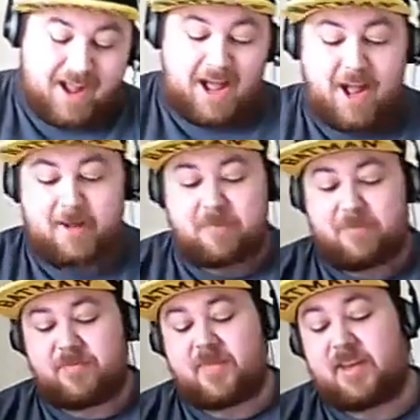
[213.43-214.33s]

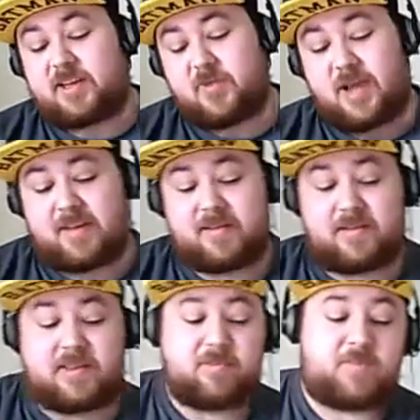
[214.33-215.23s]
Then next we had
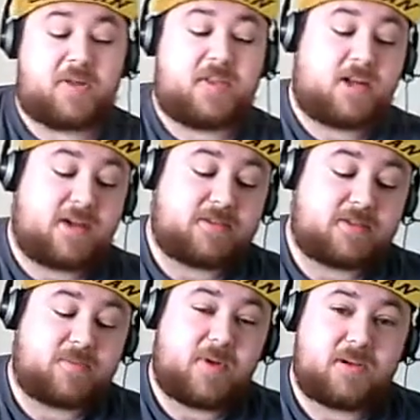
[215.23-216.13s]
By the Lion's
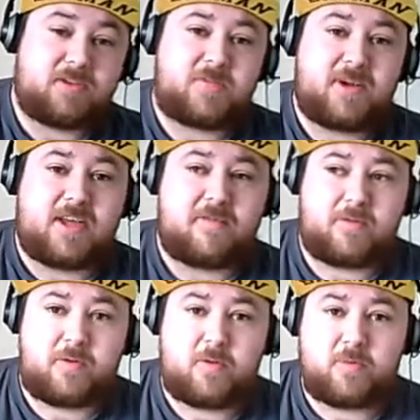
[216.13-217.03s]
Command by Gav
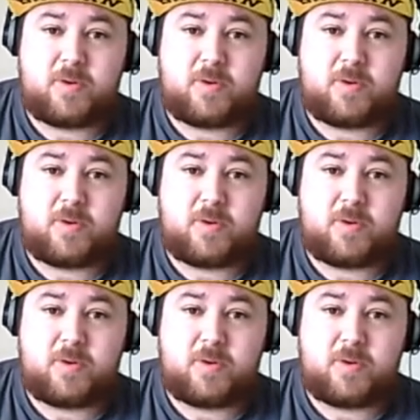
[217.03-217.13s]
Thorpe.